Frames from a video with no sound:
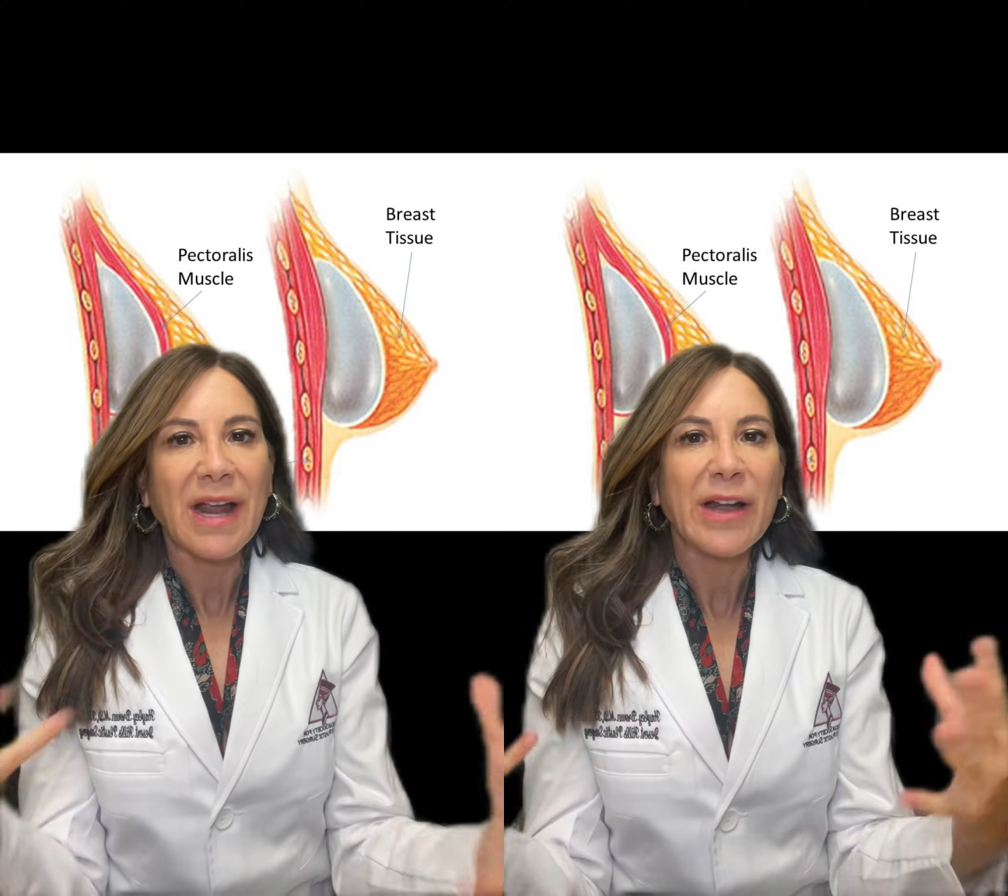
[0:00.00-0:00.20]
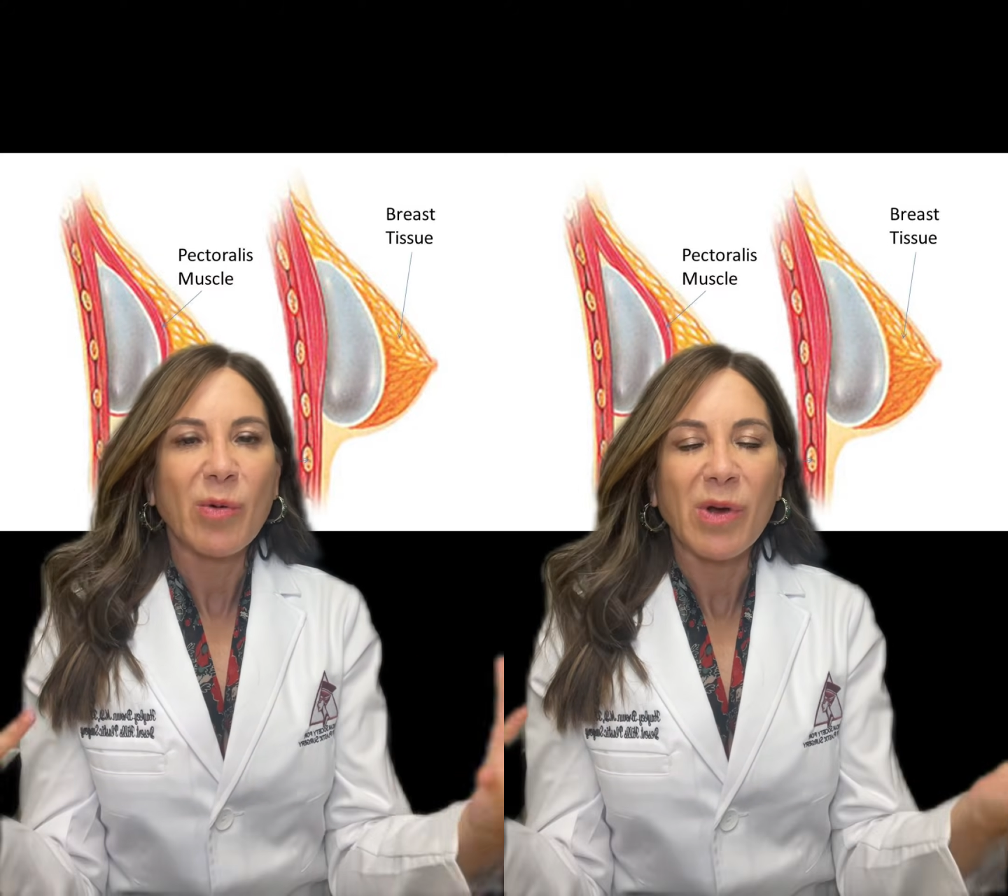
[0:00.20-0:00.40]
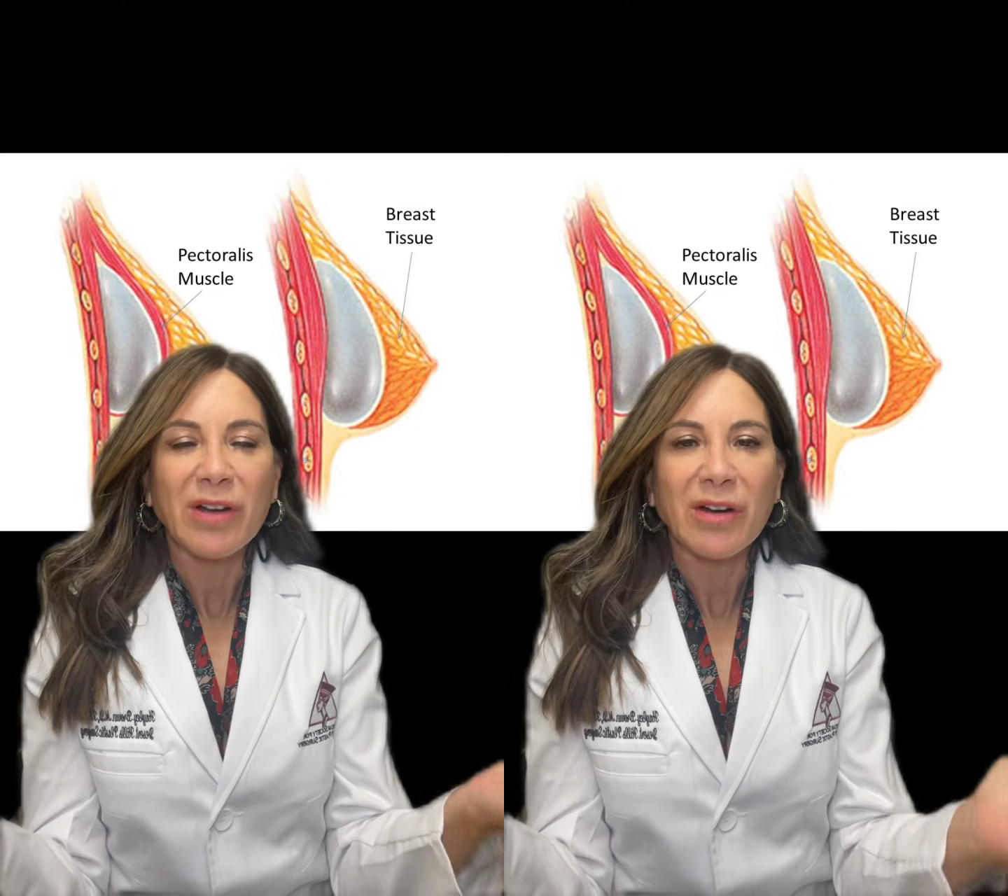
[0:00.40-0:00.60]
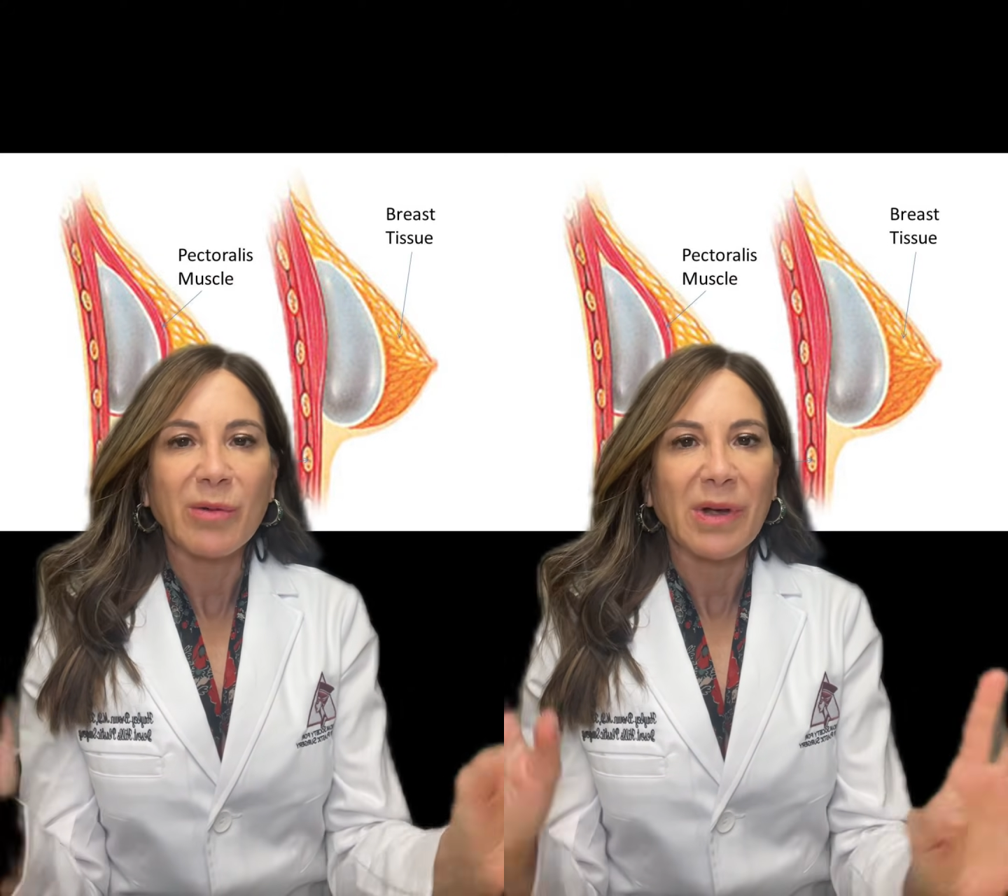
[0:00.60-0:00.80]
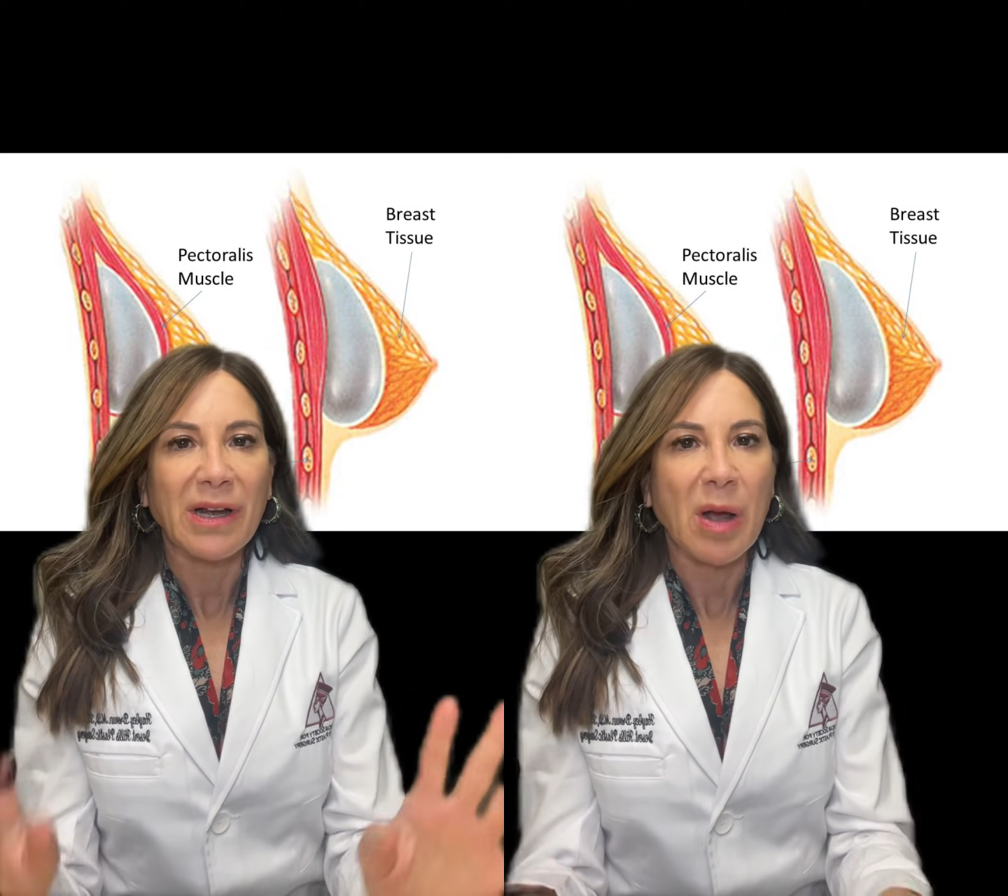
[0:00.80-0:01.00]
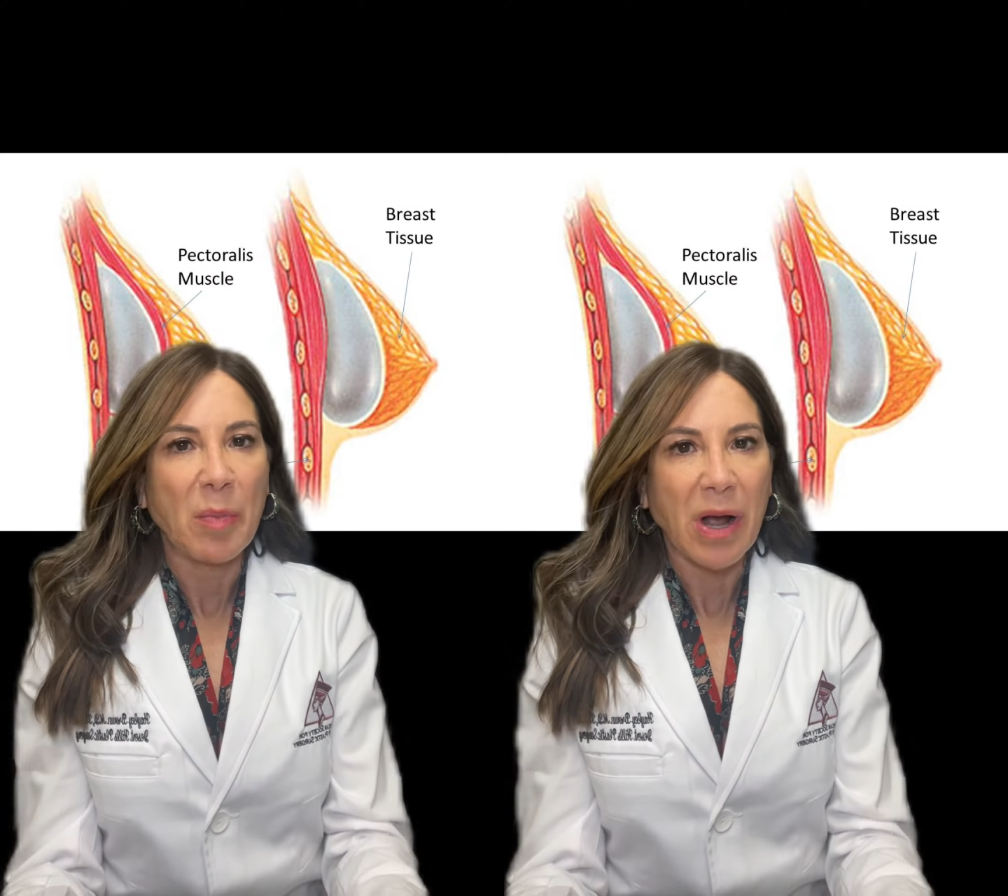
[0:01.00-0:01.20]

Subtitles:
kind of wonder what a